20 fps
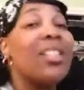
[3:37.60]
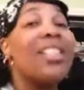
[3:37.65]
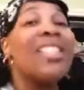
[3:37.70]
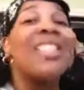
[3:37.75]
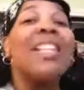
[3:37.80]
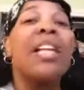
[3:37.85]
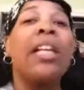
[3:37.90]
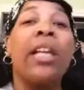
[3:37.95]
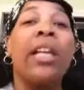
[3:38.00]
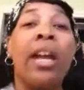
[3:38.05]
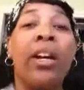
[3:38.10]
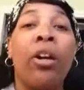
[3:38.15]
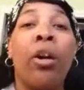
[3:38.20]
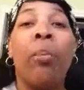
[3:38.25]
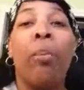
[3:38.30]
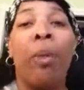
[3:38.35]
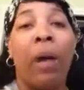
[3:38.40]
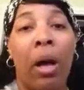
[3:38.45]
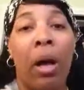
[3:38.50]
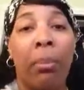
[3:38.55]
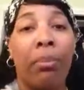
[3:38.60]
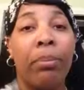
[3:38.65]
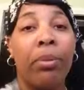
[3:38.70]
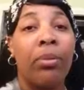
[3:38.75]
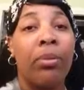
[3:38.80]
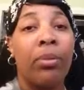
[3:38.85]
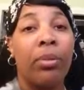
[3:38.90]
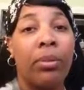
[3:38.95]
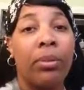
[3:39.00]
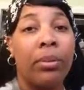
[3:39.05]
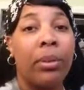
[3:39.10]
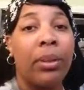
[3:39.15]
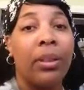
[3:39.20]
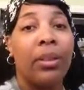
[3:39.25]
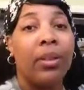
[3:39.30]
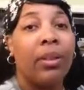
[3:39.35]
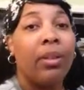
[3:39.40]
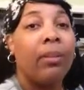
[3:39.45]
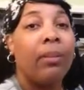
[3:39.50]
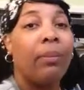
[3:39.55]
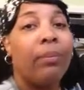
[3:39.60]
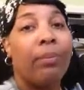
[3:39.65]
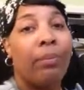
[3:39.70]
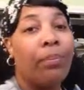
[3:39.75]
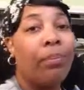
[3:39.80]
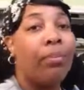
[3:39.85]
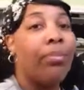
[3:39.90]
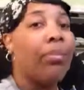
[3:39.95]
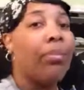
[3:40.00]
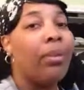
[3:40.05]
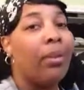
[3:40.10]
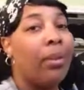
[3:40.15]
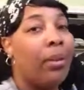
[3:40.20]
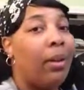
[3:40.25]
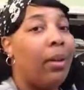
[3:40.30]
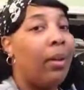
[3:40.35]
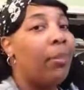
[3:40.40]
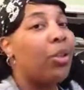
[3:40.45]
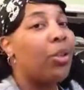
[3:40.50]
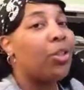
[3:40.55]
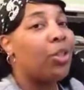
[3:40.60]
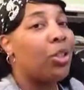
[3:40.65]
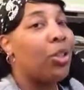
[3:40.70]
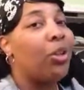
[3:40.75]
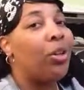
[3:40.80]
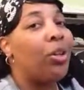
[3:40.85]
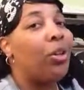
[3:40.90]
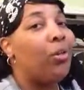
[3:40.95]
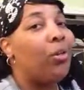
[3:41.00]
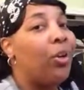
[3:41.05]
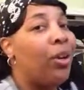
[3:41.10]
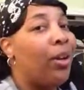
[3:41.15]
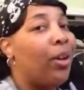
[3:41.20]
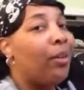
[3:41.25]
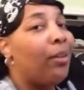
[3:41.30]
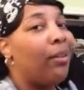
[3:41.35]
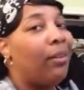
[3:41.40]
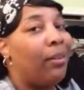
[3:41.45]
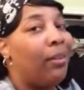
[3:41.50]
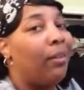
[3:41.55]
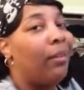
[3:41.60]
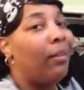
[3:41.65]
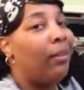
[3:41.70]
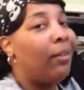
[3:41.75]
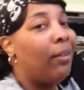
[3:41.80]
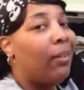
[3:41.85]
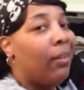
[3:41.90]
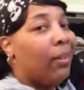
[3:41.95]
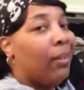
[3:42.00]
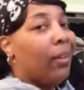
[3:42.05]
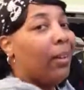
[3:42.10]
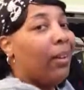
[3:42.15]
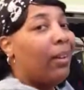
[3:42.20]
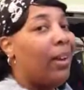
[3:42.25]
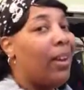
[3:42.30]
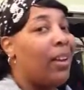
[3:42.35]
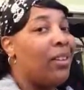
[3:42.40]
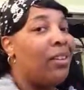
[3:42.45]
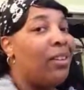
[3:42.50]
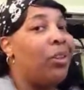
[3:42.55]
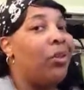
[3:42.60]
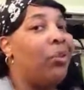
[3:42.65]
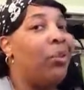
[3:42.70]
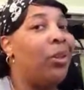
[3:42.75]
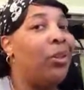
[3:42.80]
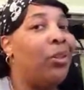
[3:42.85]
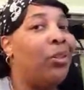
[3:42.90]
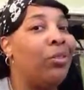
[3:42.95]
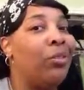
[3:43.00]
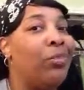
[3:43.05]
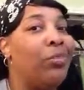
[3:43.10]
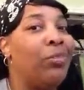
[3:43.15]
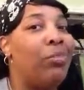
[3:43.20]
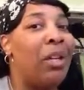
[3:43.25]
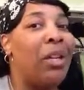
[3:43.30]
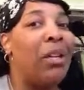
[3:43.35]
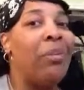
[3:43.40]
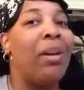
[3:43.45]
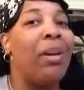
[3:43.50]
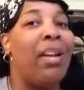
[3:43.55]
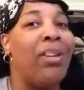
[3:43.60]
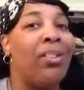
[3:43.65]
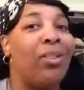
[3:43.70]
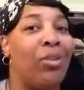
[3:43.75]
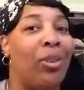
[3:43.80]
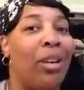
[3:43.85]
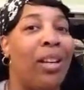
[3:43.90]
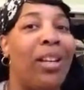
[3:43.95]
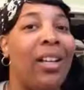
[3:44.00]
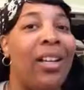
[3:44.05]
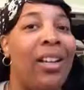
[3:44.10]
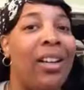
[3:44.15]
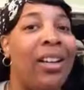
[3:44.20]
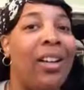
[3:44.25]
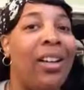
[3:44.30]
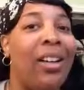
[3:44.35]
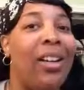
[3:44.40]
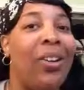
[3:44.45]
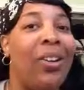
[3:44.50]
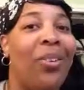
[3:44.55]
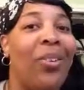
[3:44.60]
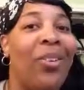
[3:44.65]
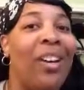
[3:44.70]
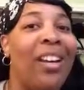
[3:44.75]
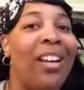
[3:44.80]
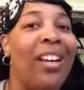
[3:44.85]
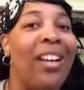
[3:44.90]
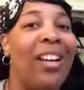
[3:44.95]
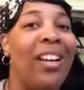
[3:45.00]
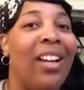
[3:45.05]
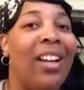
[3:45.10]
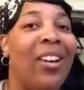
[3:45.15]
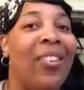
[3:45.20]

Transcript: stiletto pumps. I'm going to show you the one, and you will be amazed. Ready? Ready?